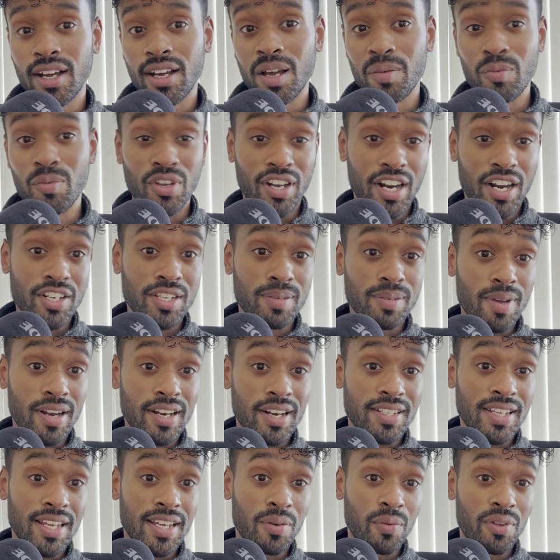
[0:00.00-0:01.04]
You can actually
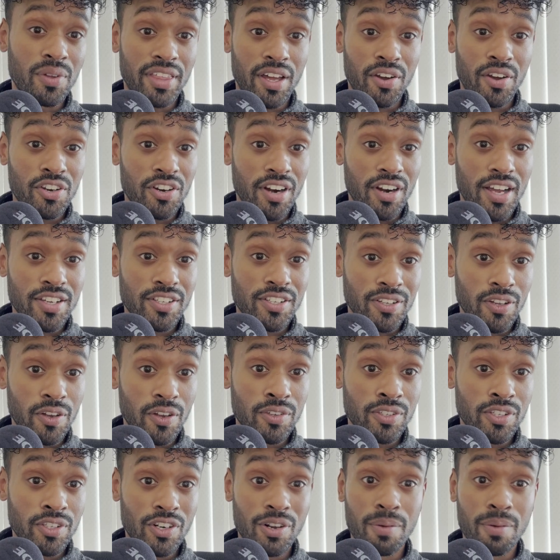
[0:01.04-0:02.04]
meditate without your eyes closed.